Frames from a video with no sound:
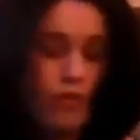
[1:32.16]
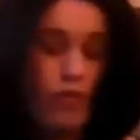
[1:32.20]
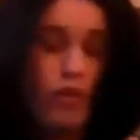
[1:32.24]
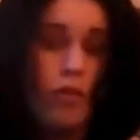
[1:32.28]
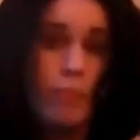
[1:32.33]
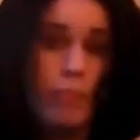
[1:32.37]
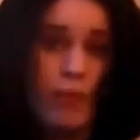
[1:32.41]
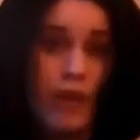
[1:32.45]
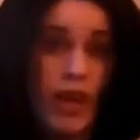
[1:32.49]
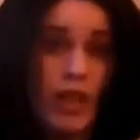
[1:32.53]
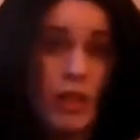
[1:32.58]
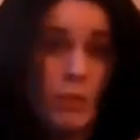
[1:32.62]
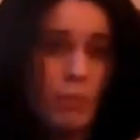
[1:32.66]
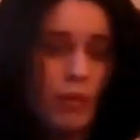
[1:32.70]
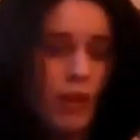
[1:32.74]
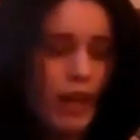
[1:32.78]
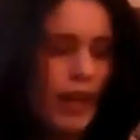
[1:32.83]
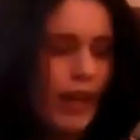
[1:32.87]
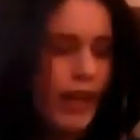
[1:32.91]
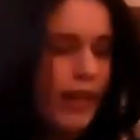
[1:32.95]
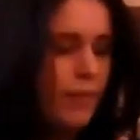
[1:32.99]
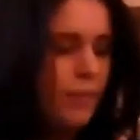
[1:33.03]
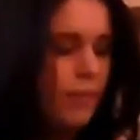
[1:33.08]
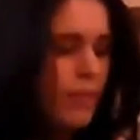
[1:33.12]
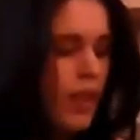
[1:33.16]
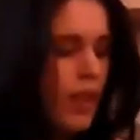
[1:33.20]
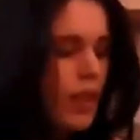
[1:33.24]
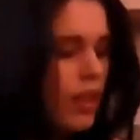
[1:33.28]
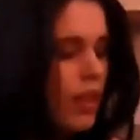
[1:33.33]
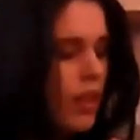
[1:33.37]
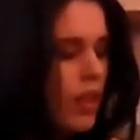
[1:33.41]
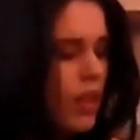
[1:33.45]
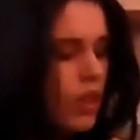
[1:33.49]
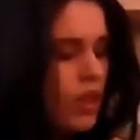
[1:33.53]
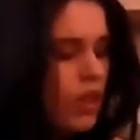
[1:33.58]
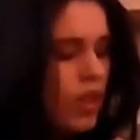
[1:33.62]
for a breastplate,
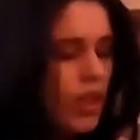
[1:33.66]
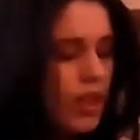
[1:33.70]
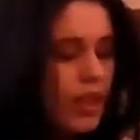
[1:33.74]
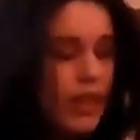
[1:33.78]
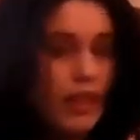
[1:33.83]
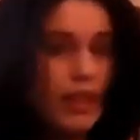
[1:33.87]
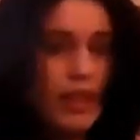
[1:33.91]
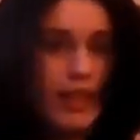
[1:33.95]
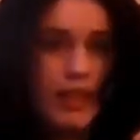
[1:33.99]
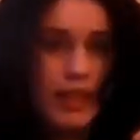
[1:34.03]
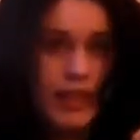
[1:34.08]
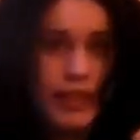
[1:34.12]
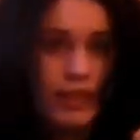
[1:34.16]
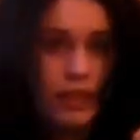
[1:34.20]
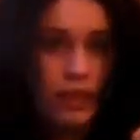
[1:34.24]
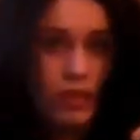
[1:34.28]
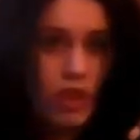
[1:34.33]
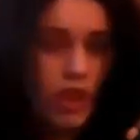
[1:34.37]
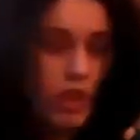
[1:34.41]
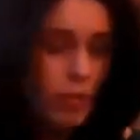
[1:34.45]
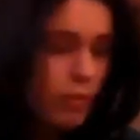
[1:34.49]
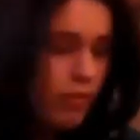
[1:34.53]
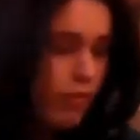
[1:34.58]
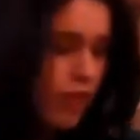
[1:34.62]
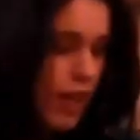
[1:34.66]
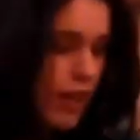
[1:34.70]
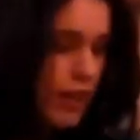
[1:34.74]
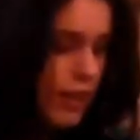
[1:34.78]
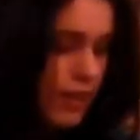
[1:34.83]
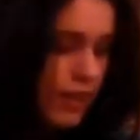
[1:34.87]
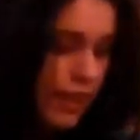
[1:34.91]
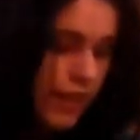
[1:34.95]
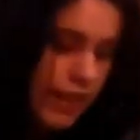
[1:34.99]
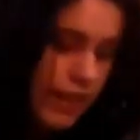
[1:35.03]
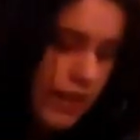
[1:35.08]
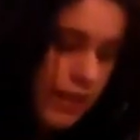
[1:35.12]
you're going to need a little tub of
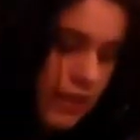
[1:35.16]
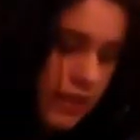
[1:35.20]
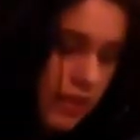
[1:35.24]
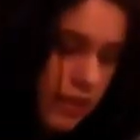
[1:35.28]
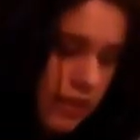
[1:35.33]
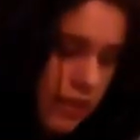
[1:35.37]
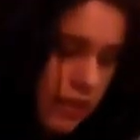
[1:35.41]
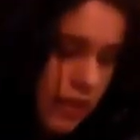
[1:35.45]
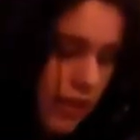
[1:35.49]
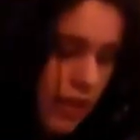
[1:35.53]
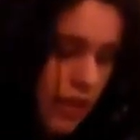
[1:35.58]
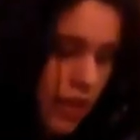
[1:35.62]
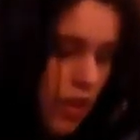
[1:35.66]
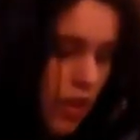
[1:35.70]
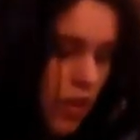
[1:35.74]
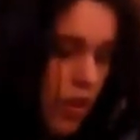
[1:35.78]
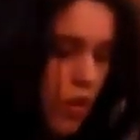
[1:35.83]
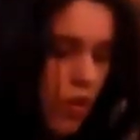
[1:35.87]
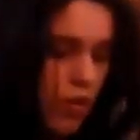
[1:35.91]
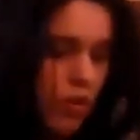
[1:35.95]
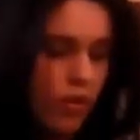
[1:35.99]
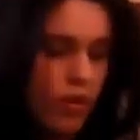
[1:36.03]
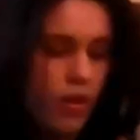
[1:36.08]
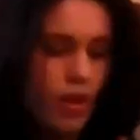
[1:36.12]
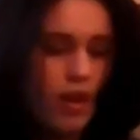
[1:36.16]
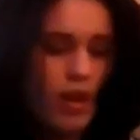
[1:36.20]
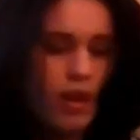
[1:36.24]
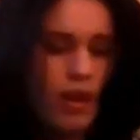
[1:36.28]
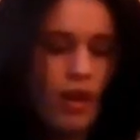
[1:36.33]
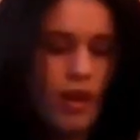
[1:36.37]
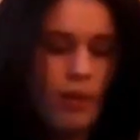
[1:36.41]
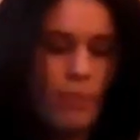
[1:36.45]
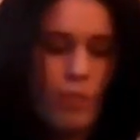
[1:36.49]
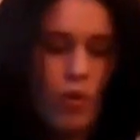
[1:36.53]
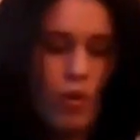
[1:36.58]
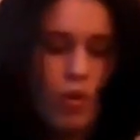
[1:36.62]
Vaseline
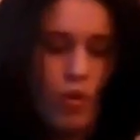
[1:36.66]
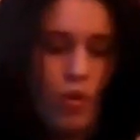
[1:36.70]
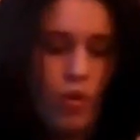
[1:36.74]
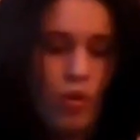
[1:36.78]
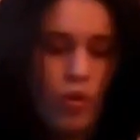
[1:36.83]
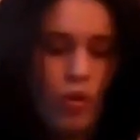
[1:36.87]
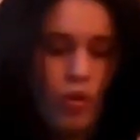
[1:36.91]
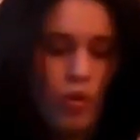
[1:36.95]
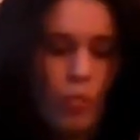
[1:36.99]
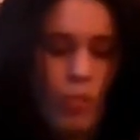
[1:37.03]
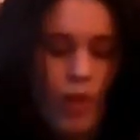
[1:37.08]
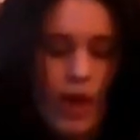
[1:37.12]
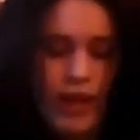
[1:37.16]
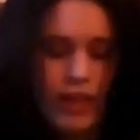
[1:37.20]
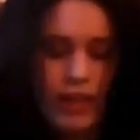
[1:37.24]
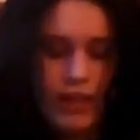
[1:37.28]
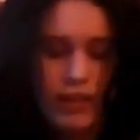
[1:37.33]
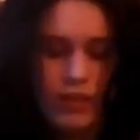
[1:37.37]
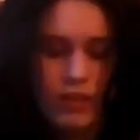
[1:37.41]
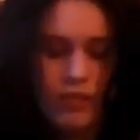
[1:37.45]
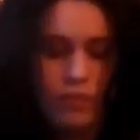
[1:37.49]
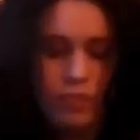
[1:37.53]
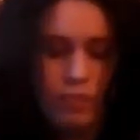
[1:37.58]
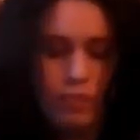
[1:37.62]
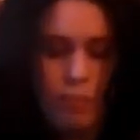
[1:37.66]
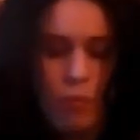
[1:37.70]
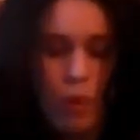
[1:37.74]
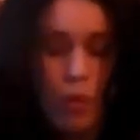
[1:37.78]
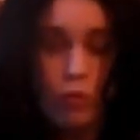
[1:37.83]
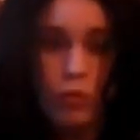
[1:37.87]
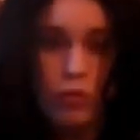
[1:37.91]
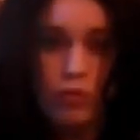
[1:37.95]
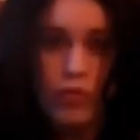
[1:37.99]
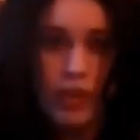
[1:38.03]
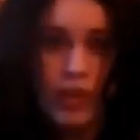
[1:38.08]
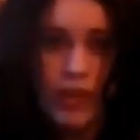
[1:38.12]
or wax
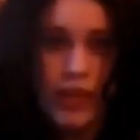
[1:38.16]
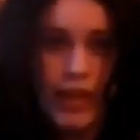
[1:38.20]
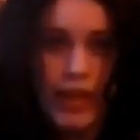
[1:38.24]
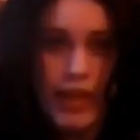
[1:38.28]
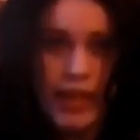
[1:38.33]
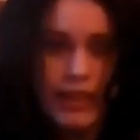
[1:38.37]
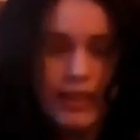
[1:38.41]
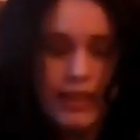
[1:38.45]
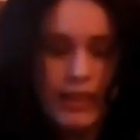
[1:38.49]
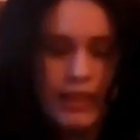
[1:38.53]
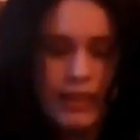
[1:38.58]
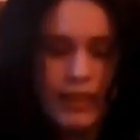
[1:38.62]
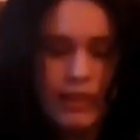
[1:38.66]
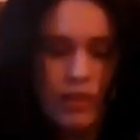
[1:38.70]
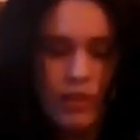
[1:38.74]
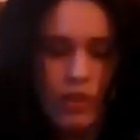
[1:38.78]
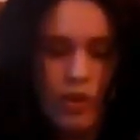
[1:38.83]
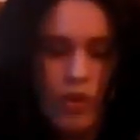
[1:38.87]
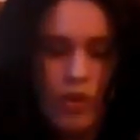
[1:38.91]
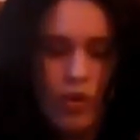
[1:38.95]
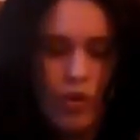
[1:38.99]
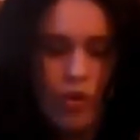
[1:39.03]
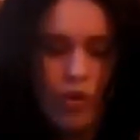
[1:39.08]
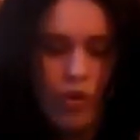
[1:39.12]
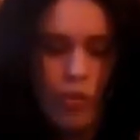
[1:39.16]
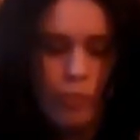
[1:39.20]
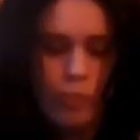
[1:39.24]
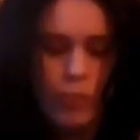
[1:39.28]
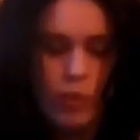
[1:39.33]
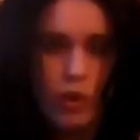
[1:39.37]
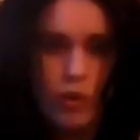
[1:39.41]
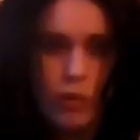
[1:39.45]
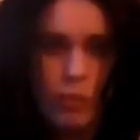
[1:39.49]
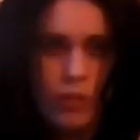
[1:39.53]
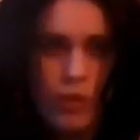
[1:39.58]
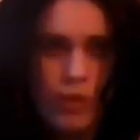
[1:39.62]
mould release or
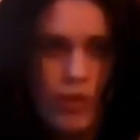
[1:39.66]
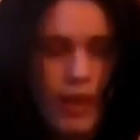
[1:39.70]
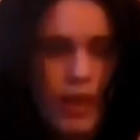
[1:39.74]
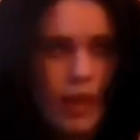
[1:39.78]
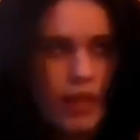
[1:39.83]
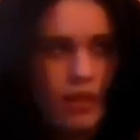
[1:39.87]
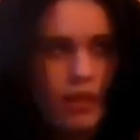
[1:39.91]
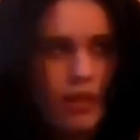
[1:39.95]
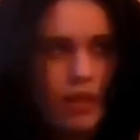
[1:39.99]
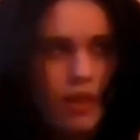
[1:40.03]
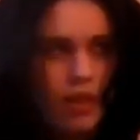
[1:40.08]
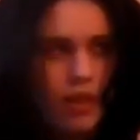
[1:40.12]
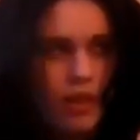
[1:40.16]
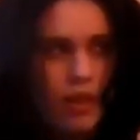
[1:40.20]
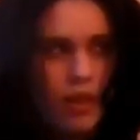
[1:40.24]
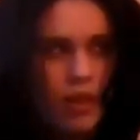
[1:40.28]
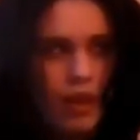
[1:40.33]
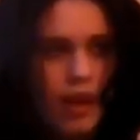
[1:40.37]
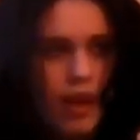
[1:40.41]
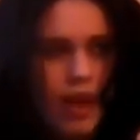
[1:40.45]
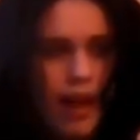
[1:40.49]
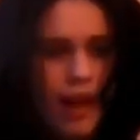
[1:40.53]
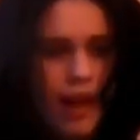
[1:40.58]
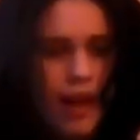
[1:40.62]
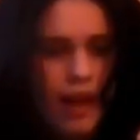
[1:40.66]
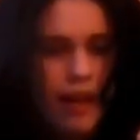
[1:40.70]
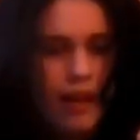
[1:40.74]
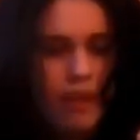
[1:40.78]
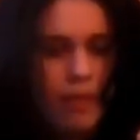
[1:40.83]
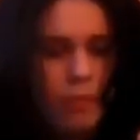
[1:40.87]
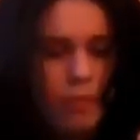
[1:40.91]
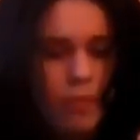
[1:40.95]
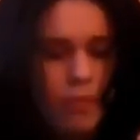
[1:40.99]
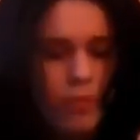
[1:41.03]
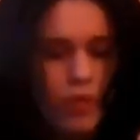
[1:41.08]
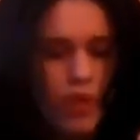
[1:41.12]
something.
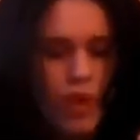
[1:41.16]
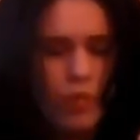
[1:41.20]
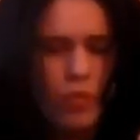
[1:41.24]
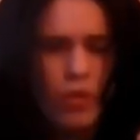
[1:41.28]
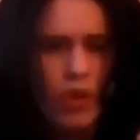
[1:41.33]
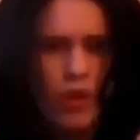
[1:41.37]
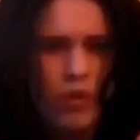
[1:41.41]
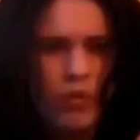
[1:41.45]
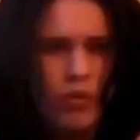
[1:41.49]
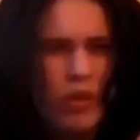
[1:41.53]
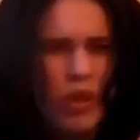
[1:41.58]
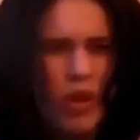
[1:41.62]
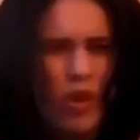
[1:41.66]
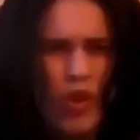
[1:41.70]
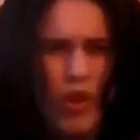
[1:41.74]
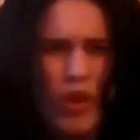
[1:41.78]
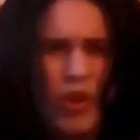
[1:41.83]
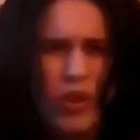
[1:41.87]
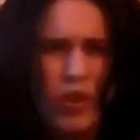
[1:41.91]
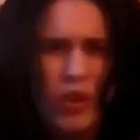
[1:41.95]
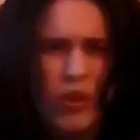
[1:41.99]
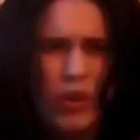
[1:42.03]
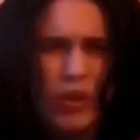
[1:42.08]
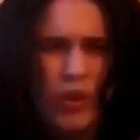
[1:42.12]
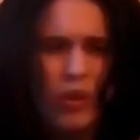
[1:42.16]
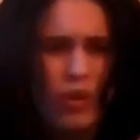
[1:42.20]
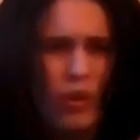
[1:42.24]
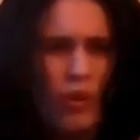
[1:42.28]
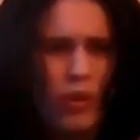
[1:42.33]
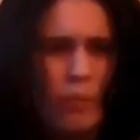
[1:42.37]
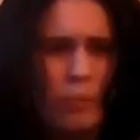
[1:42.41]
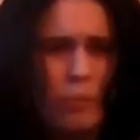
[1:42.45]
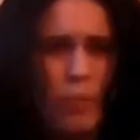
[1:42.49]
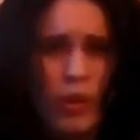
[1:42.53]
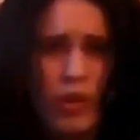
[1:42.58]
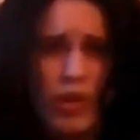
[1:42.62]
Don't use oil
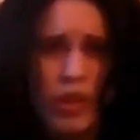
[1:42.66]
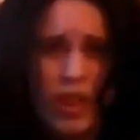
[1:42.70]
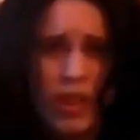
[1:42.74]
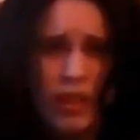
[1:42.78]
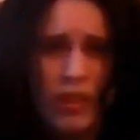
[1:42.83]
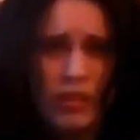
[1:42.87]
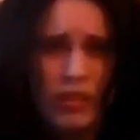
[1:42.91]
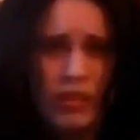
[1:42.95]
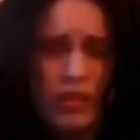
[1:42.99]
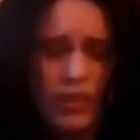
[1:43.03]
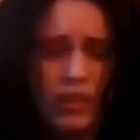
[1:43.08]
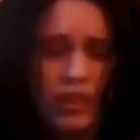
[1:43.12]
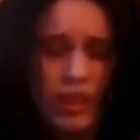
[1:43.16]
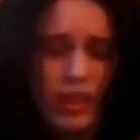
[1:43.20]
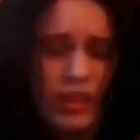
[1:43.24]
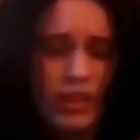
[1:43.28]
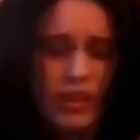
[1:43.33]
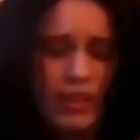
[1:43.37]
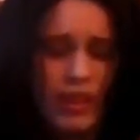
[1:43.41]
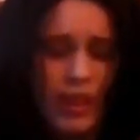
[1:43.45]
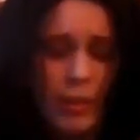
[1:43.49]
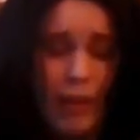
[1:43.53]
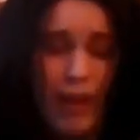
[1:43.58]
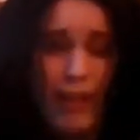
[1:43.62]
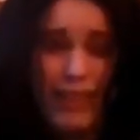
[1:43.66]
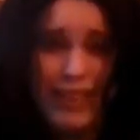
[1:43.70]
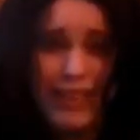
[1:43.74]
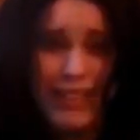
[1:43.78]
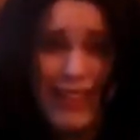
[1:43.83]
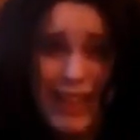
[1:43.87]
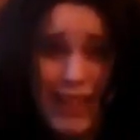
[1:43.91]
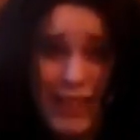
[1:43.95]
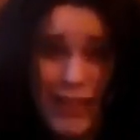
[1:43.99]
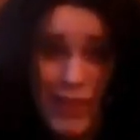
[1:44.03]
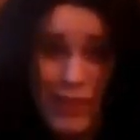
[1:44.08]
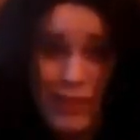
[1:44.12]
or butter because apparently
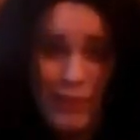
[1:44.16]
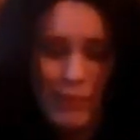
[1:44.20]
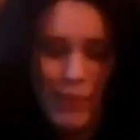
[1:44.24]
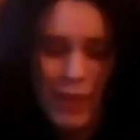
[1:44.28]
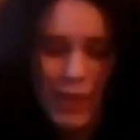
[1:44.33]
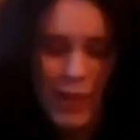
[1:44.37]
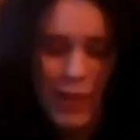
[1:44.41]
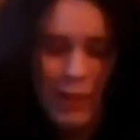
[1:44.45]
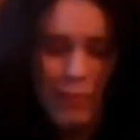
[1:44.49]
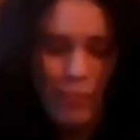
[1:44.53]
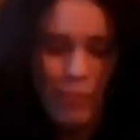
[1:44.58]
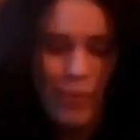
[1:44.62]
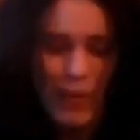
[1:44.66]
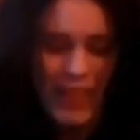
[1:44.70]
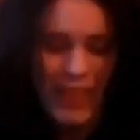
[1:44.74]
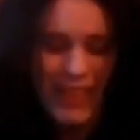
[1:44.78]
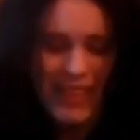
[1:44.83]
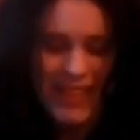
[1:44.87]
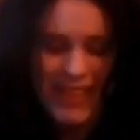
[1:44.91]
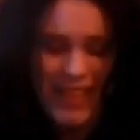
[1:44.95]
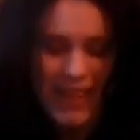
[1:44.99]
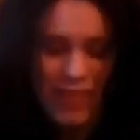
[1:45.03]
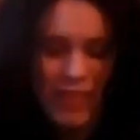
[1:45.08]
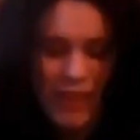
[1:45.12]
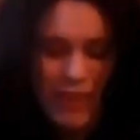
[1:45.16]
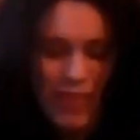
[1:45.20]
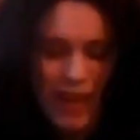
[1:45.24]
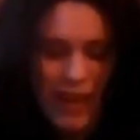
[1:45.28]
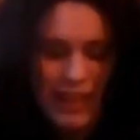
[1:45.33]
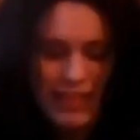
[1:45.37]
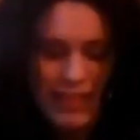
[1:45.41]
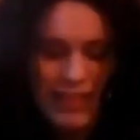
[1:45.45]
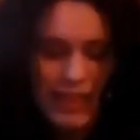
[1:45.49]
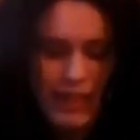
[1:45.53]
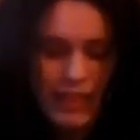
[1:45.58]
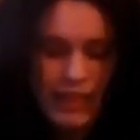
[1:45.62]
that doesn't work when I didn't have any
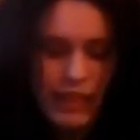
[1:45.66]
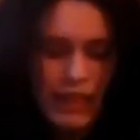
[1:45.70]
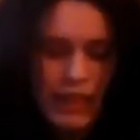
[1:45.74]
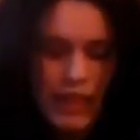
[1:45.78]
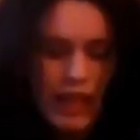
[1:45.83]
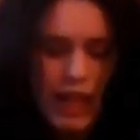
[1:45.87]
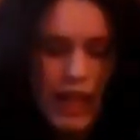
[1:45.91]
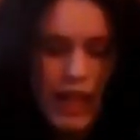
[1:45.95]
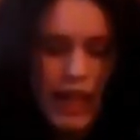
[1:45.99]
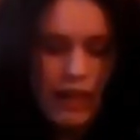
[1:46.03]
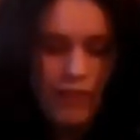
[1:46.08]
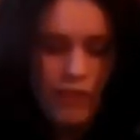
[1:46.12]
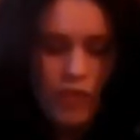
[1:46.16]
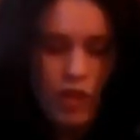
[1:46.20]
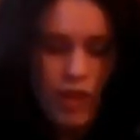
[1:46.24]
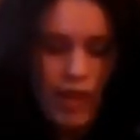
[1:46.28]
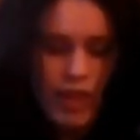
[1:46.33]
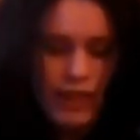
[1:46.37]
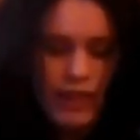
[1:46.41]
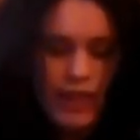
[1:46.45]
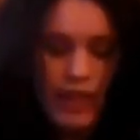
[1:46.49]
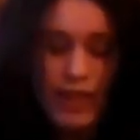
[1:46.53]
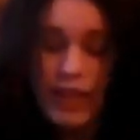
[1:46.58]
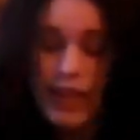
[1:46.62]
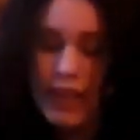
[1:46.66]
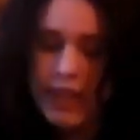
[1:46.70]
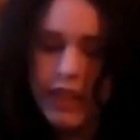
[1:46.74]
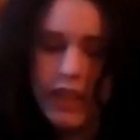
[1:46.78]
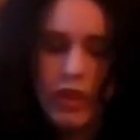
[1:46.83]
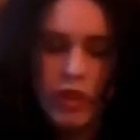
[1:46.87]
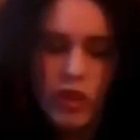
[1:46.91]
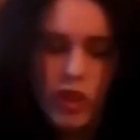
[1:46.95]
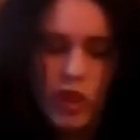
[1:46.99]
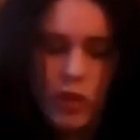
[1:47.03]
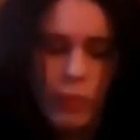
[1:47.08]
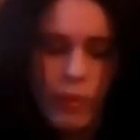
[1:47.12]
Vaseline. I've tried that and
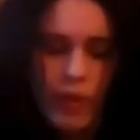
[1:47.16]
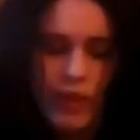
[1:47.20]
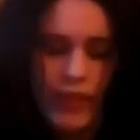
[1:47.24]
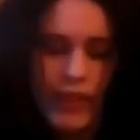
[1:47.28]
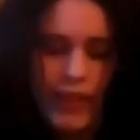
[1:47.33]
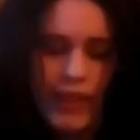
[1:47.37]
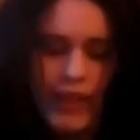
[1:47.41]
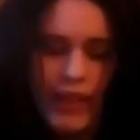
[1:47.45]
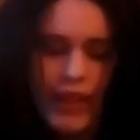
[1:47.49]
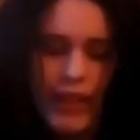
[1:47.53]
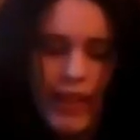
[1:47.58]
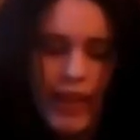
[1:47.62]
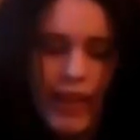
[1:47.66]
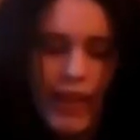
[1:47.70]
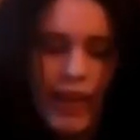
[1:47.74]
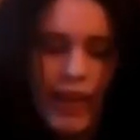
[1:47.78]
it does not work.